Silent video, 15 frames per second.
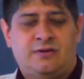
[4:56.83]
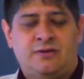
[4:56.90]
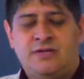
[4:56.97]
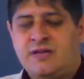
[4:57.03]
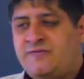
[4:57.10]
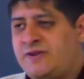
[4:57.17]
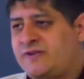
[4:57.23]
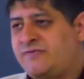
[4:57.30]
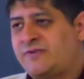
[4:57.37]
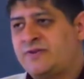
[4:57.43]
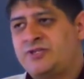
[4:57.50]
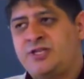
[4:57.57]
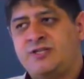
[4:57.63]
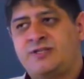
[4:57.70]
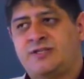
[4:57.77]
living
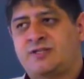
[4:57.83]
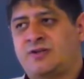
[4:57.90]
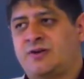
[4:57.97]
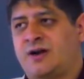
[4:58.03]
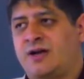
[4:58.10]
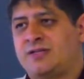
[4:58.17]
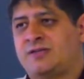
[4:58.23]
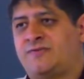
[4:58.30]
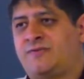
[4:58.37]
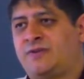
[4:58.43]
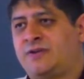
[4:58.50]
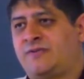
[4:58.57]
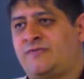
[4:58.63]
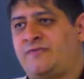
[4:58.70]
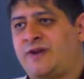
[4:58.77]
for Jesus Christ,
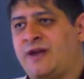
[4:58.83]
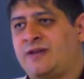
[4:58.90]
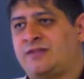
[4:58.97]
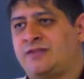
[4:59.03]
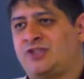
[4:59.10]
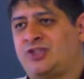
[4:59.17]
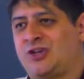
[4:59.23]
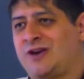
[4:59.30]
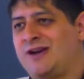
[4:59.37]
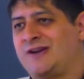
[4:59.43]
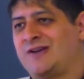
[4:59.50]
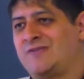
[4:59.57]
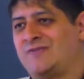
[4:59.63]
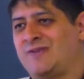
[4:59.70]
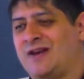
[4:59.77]
full of faith,
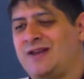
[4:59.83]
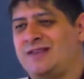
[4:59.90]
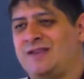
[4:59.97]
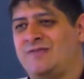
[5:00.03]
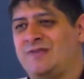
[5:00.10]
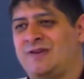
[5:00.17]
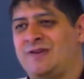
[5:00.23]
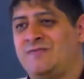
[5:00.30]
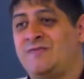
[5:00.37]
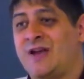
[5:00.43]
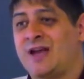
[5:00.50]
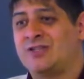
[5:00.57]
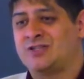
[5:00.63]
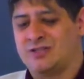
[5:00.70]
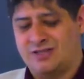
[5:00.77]
sharing her faith, an
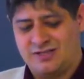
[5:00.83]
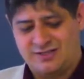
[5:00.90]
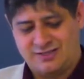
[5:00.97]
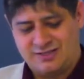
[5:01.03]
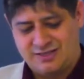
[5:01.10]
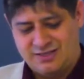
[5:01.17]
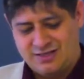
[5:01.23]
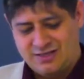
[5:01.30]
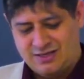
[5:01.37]
evangelist,